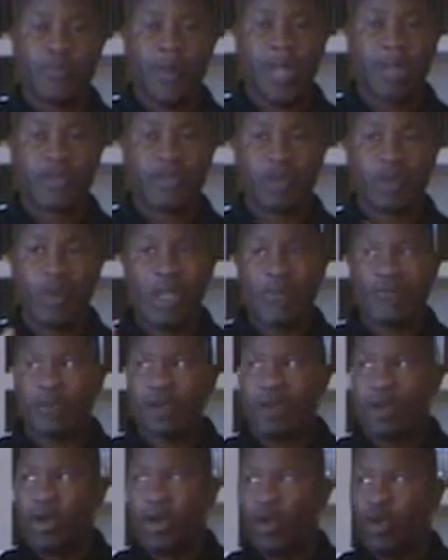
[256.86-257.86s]
practice or
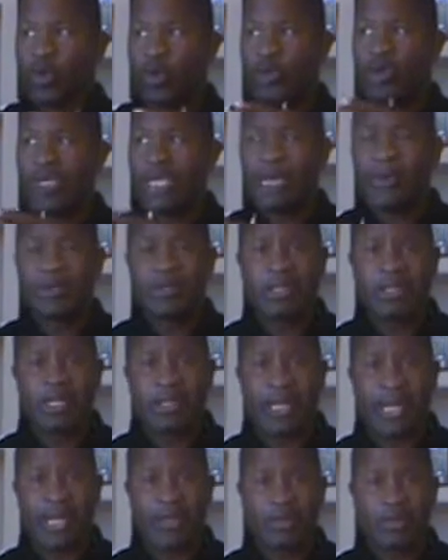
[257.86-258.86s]
whatever, when you come into the
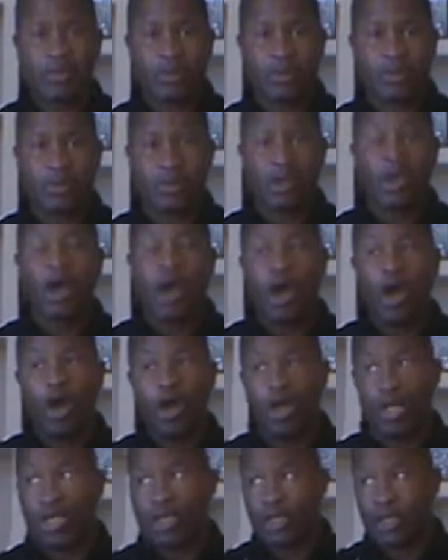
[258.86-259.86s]
classroom
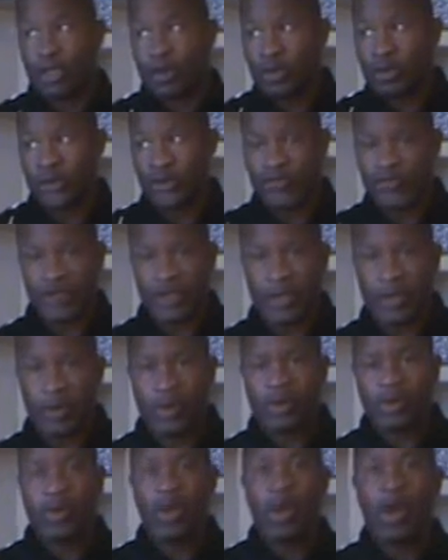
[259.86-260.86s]
or on the field
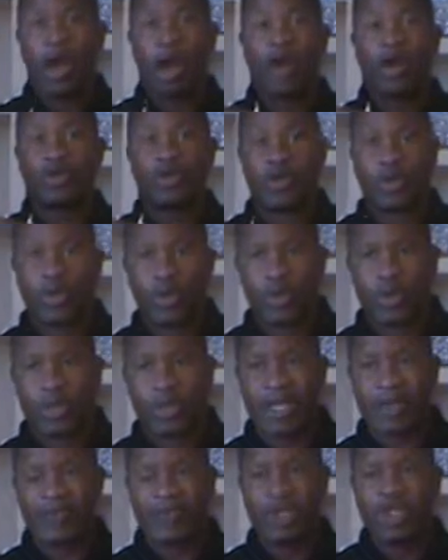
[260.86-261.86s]
or on the court,
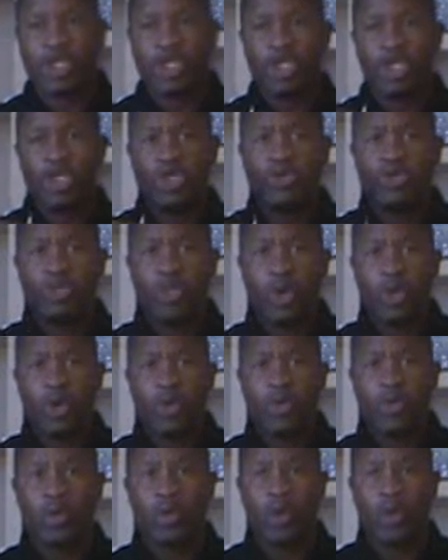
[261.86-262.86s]
whatever, you
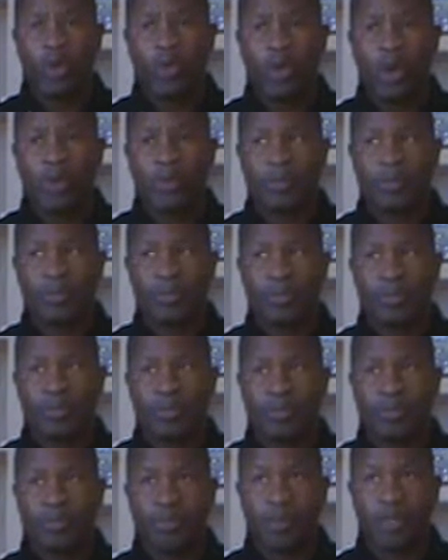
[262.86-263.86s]
know what
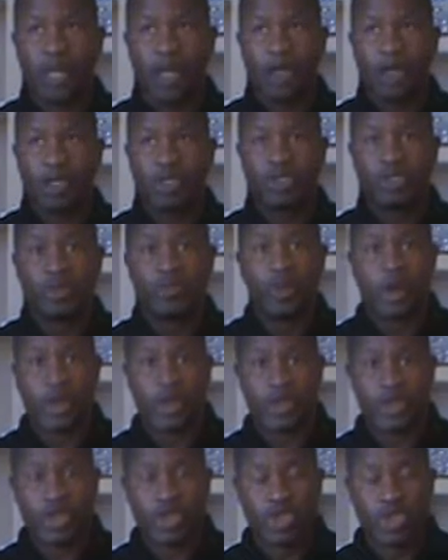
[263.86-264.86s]
belongings you
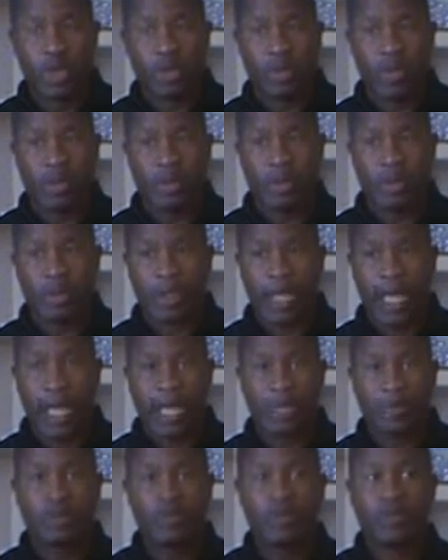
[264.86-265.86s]
brought. You know what
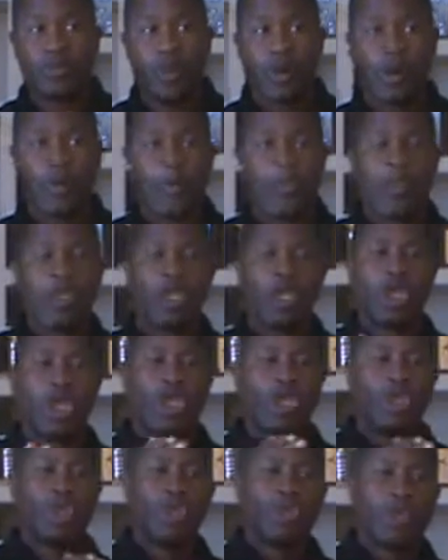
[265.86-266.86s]
items you brought. You